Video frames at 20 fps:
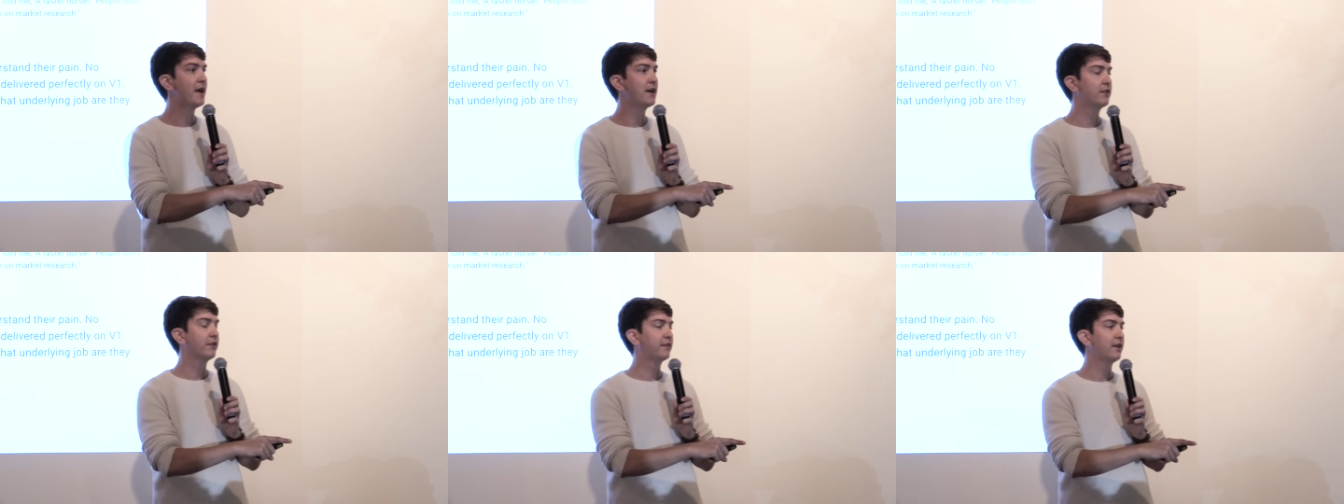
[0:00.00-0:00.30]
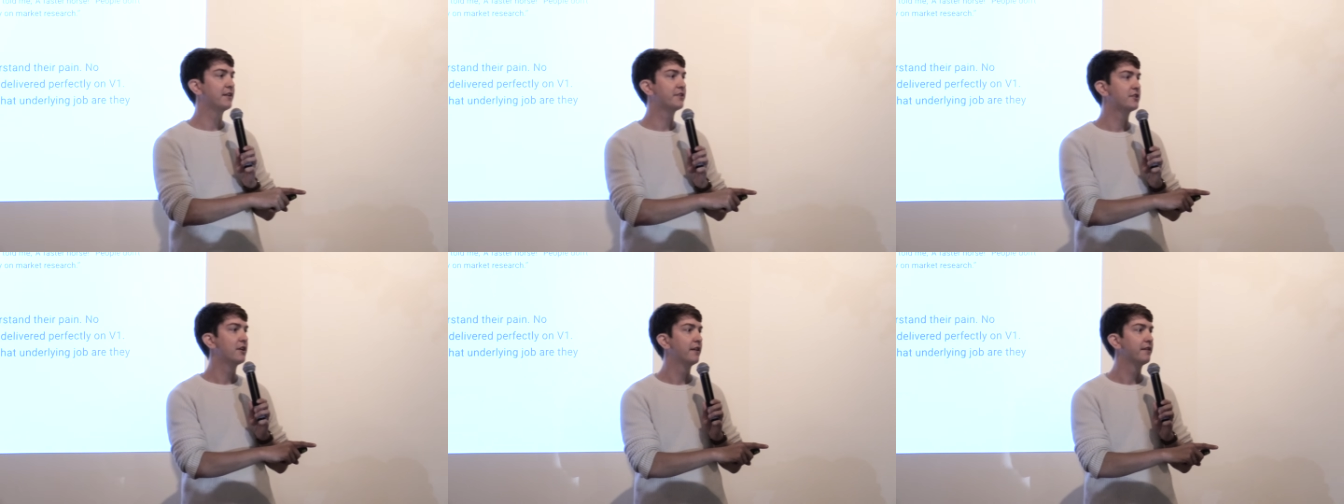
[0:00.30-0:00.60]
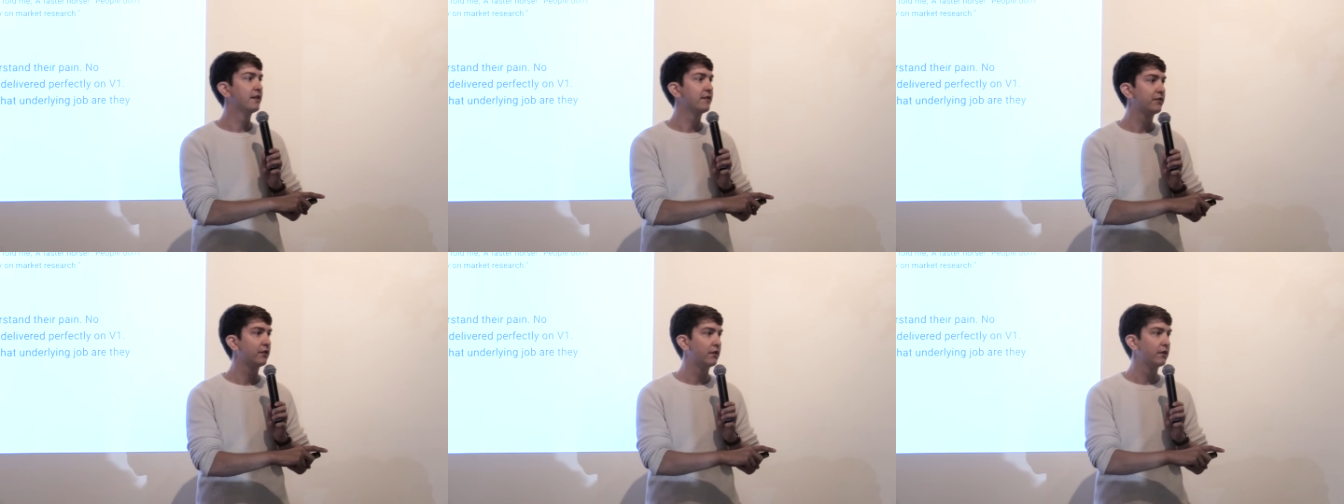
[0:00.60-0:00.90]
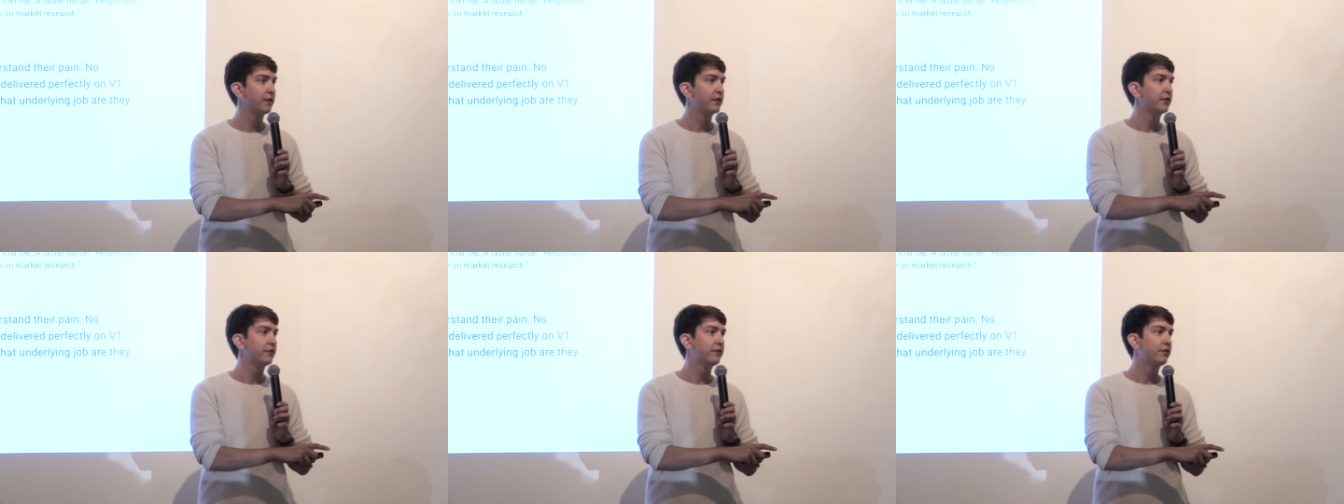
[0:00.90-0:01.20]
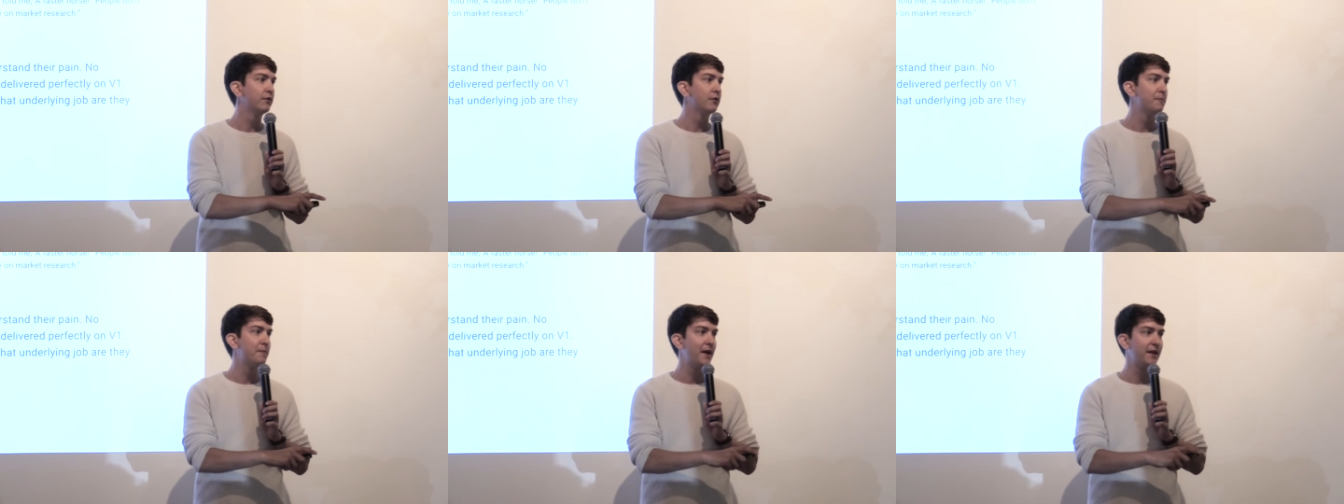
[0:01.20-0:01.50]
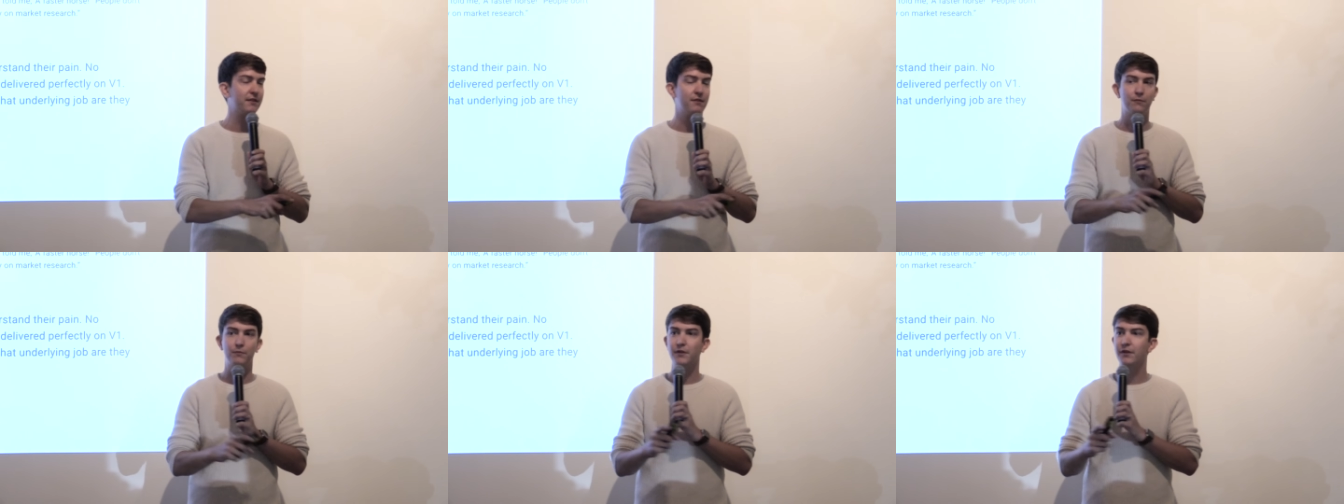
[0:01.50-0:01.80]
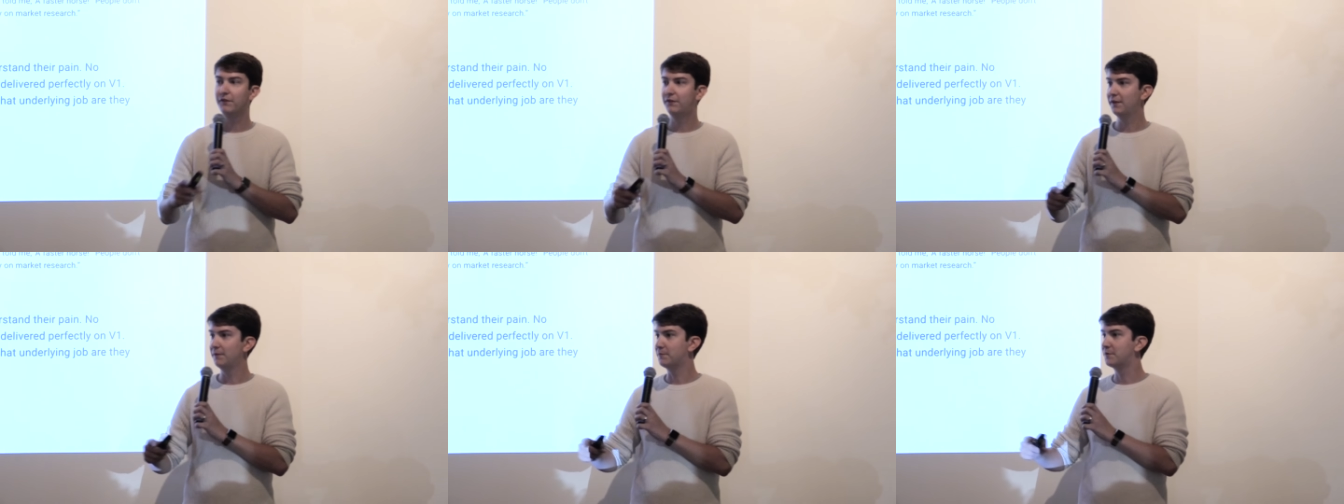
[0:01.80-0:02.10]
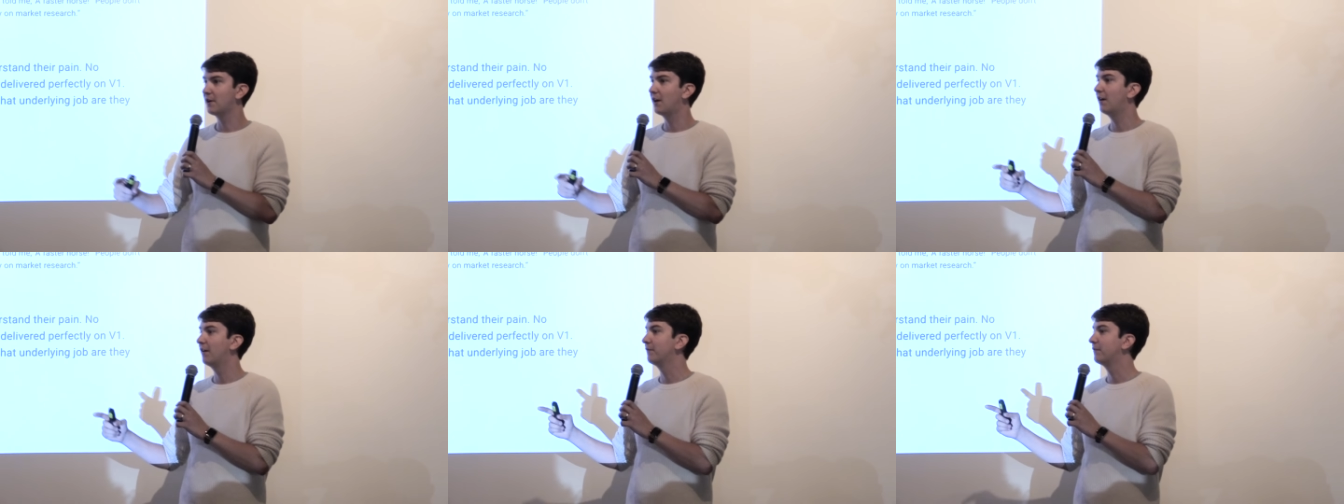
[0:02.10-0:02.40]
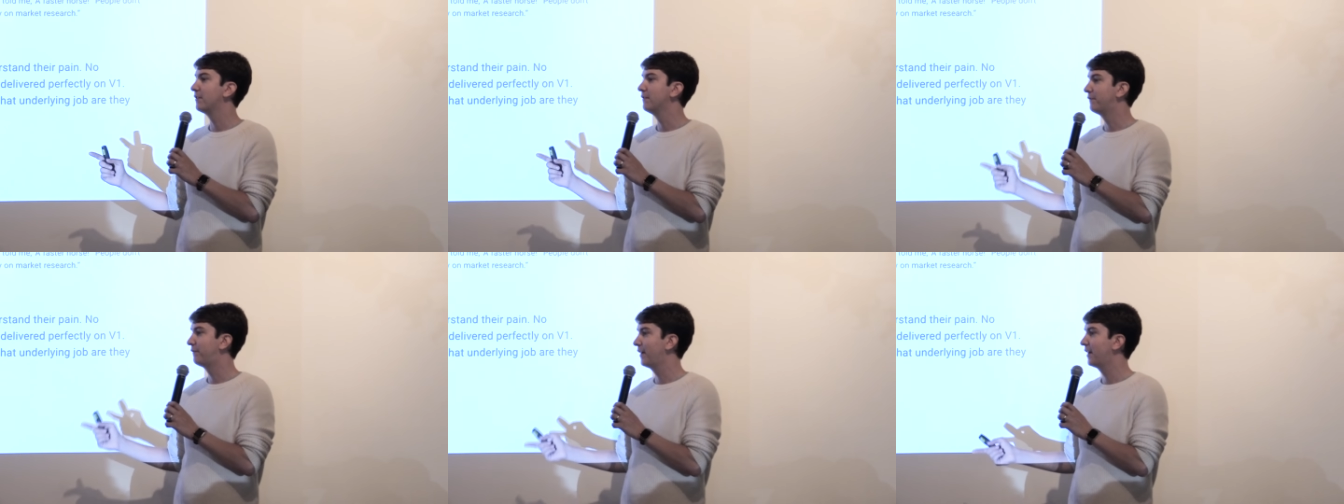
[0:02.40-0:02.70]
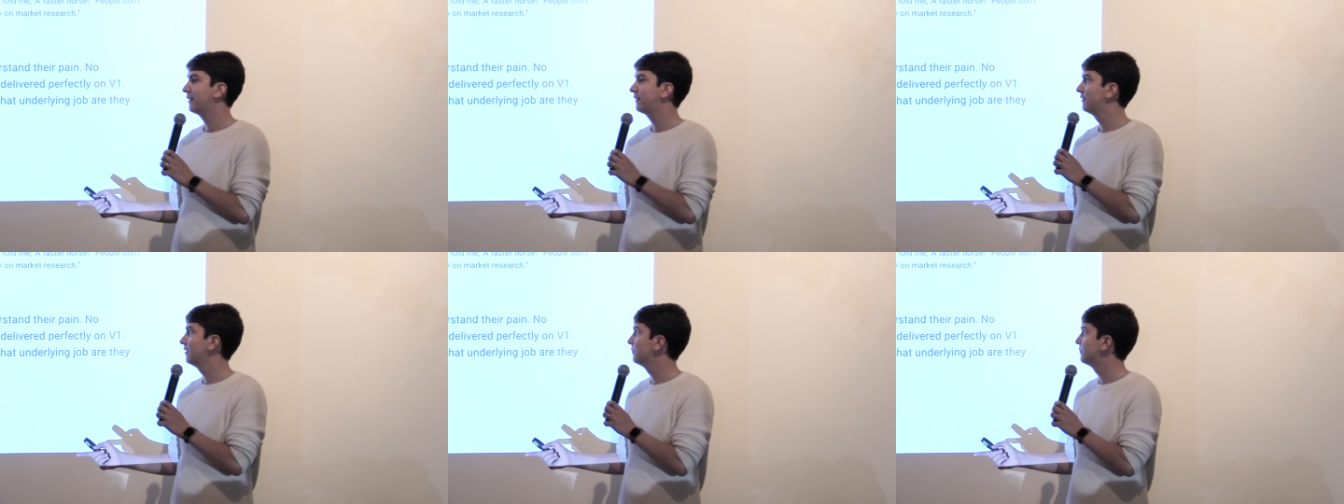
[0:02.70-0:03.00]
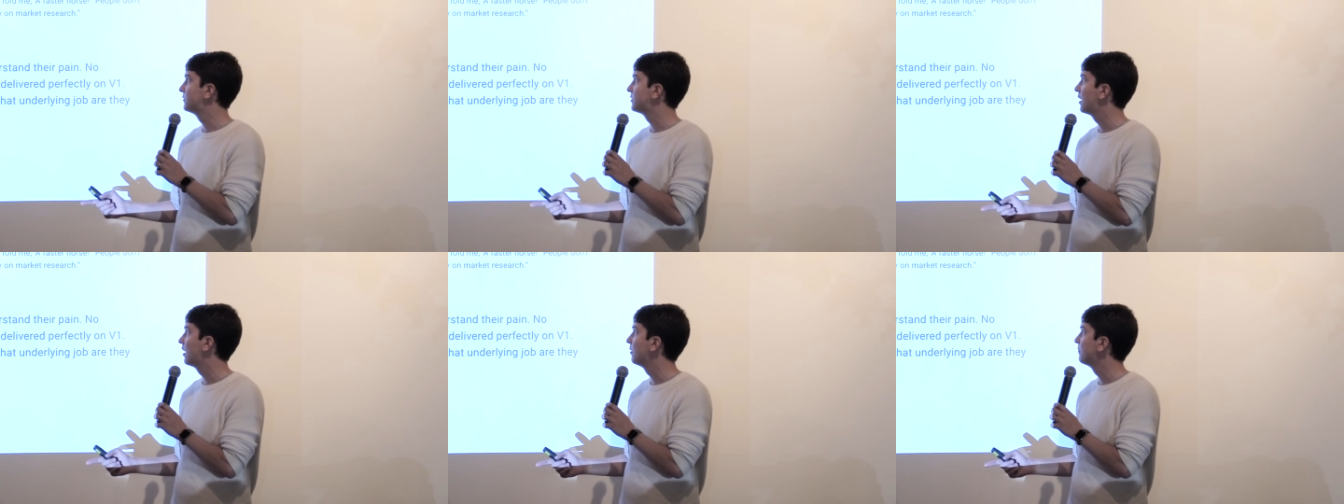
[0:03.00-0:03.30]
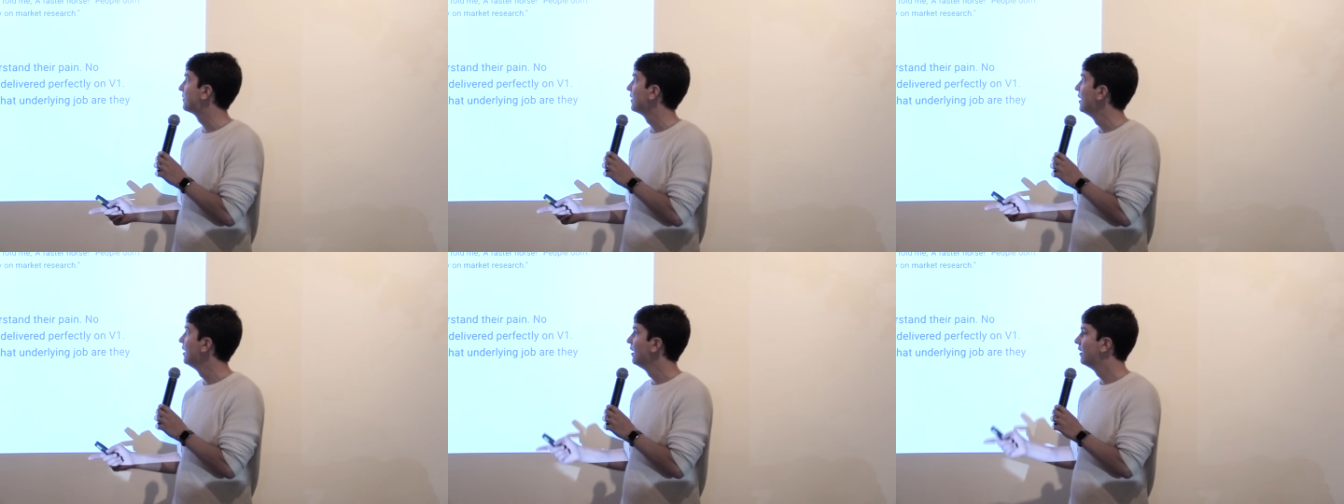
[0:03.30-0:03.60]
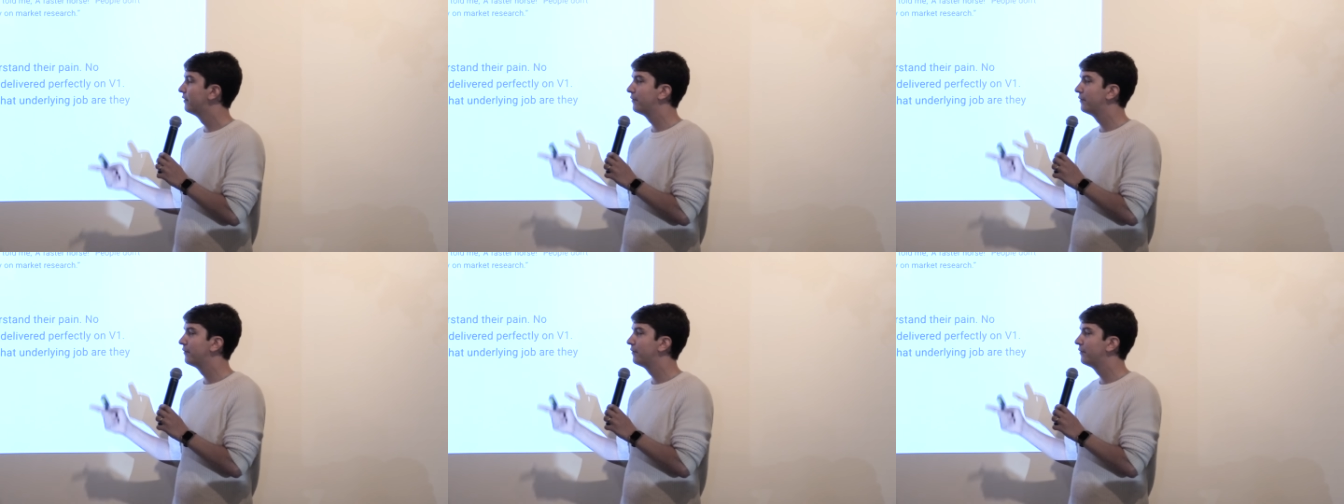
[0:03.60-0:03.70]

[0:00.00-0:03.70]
Michael touched on this earlier too about the real Steve Jobs and fake Steve Jobs.